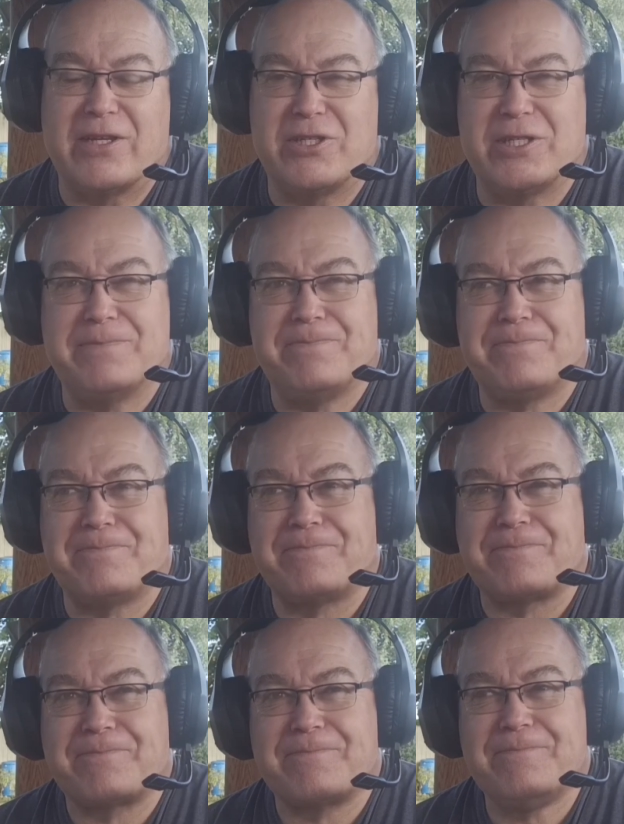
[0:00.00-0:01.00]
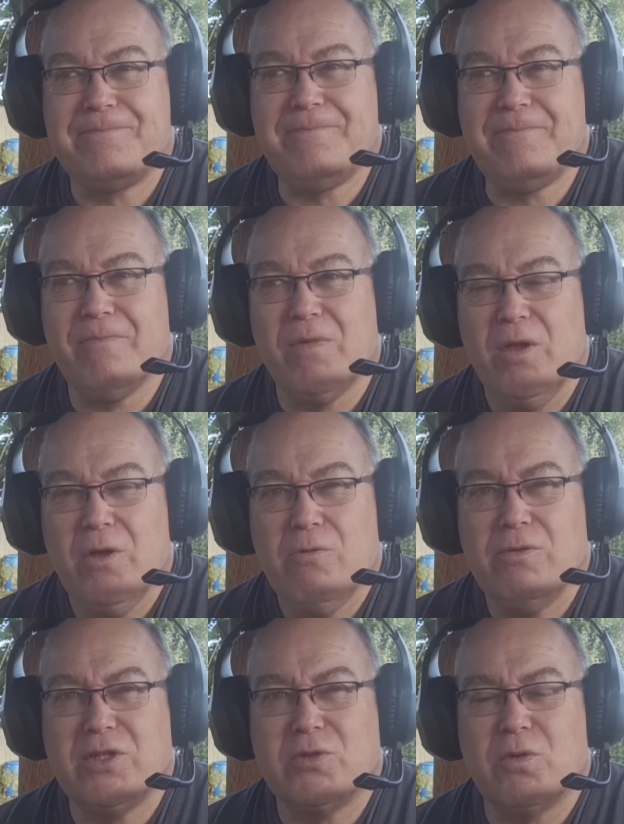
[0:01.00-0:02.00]
of energy.
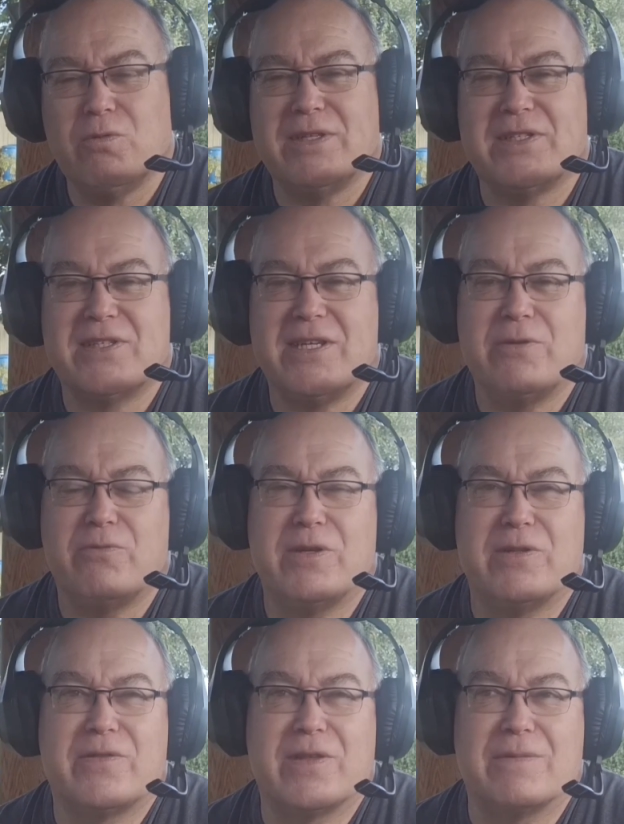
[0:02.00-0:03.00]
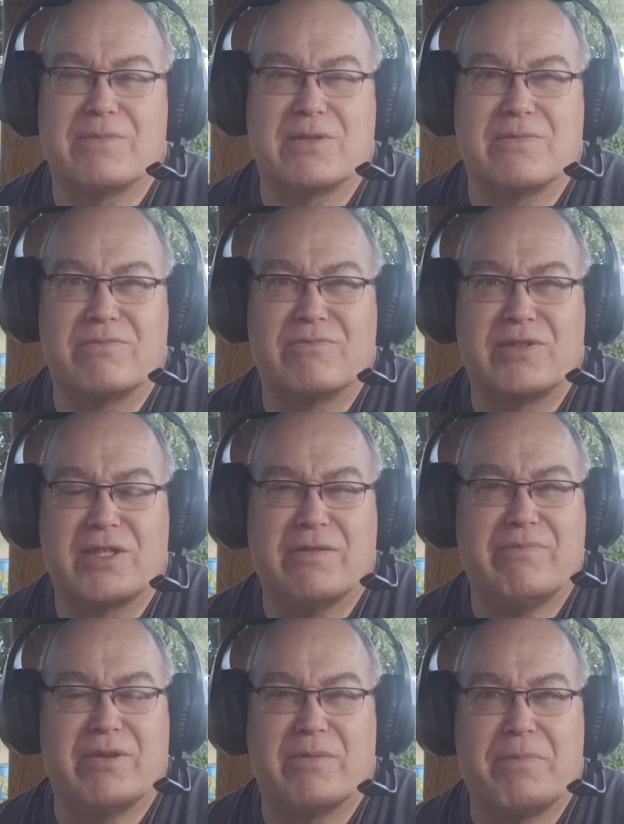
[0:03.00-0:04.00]
Which is what we see with some
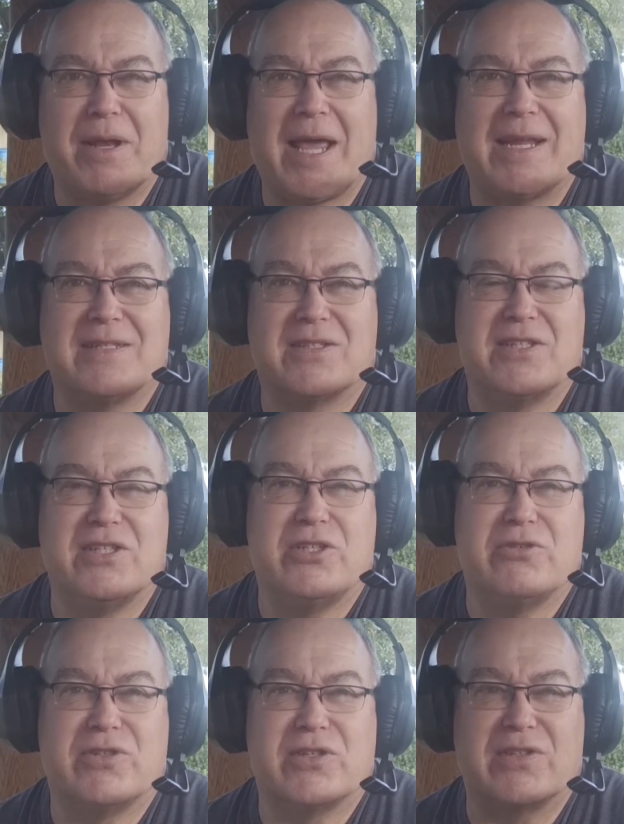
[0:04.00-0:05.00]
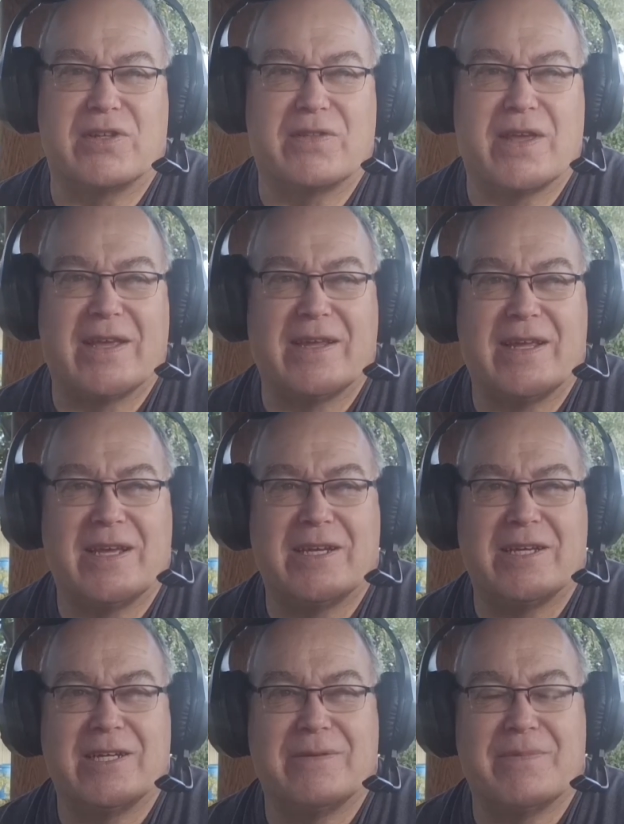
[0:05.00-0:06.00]
government plans and issues, isn't it? That
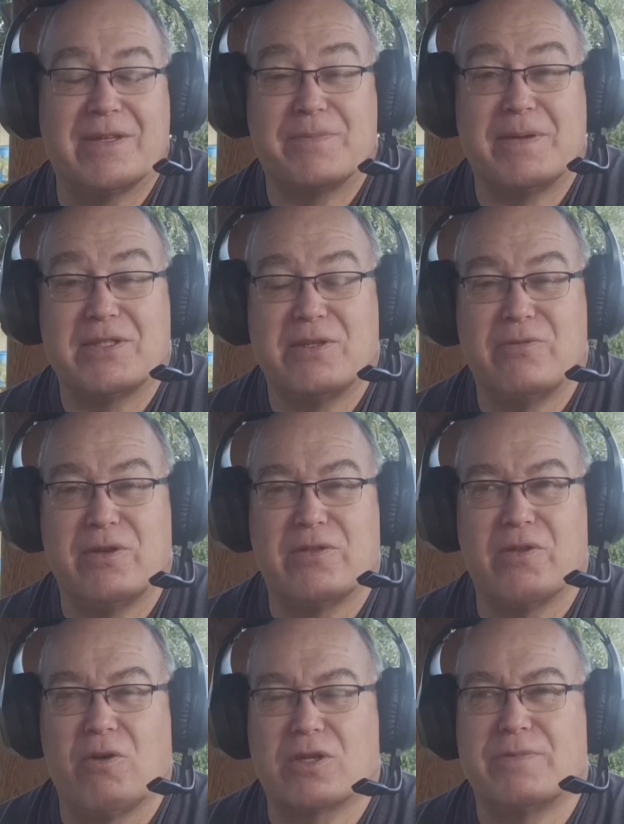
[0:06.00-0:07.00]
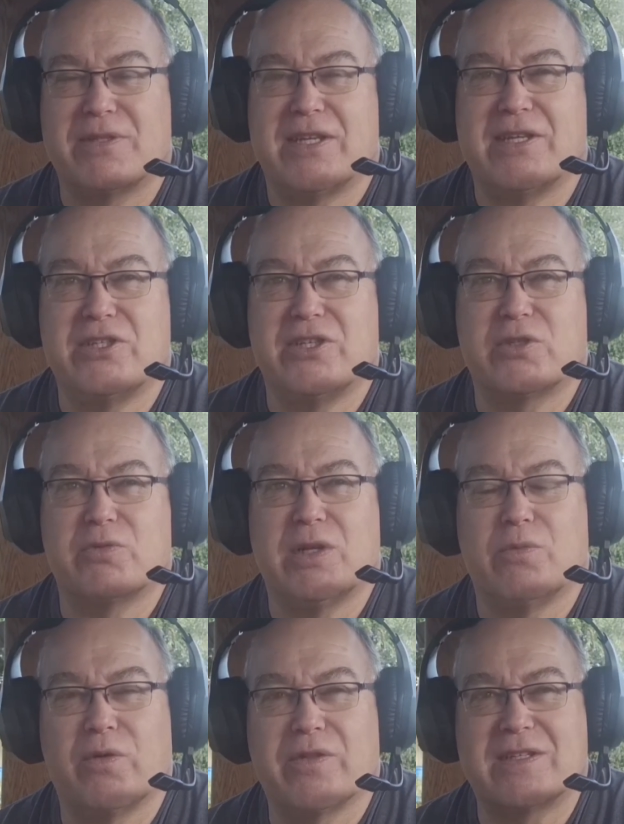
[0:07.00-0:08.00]
especially with Octopus Energy as
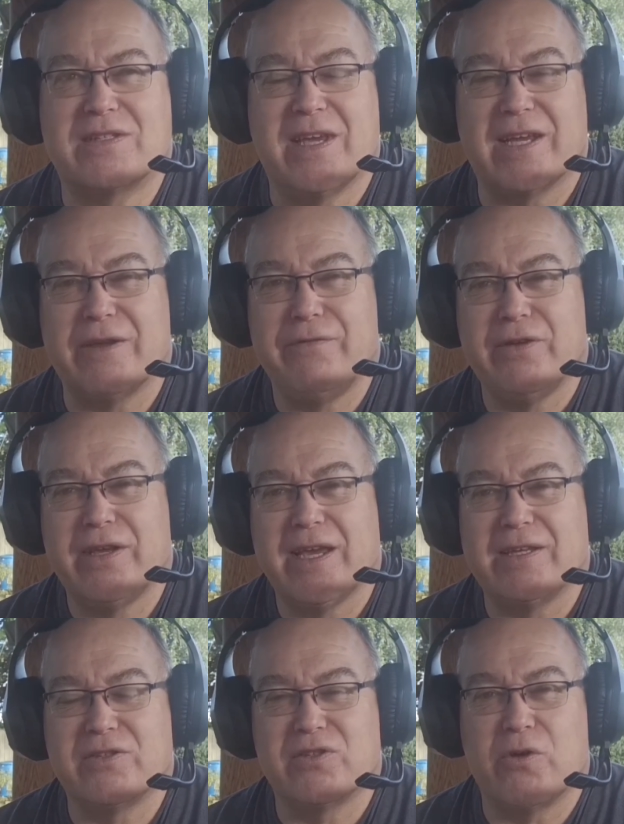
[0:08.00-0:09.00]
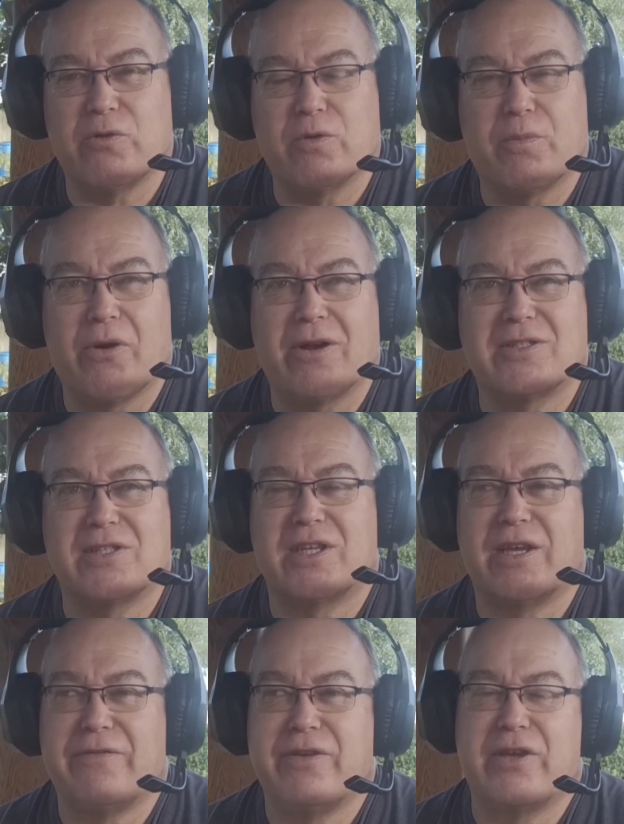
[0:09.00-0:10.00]
well, and what they're saying, if you get zonal
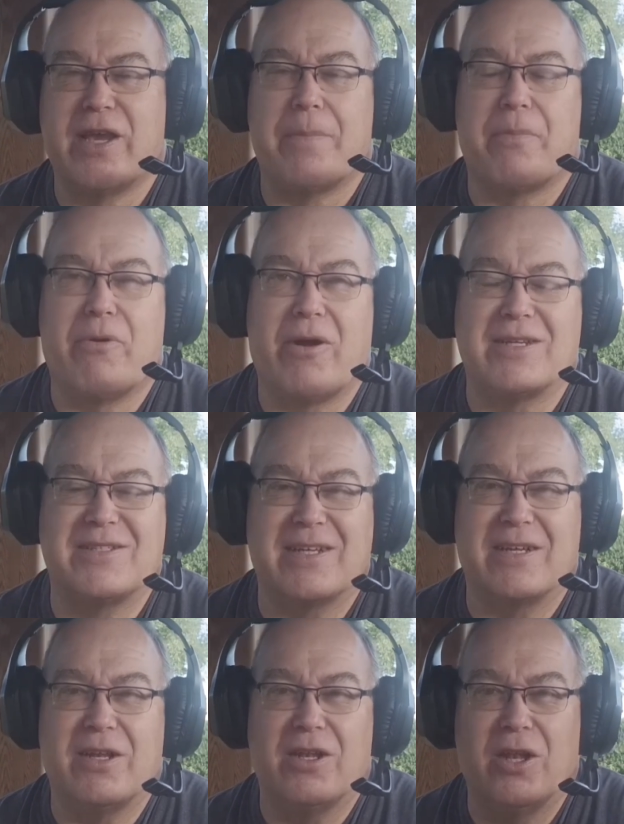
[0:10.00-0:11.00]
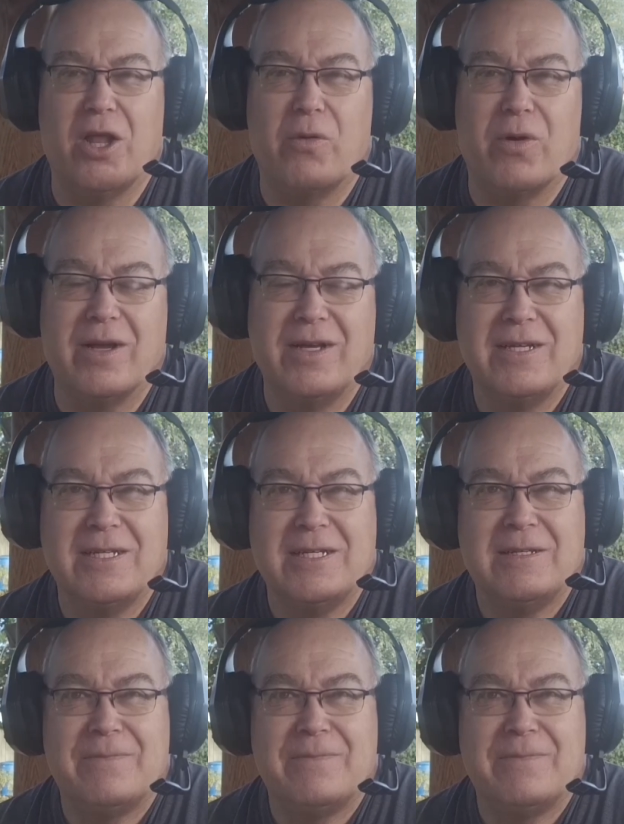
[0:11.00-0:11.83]
pricing, if you get pricing lower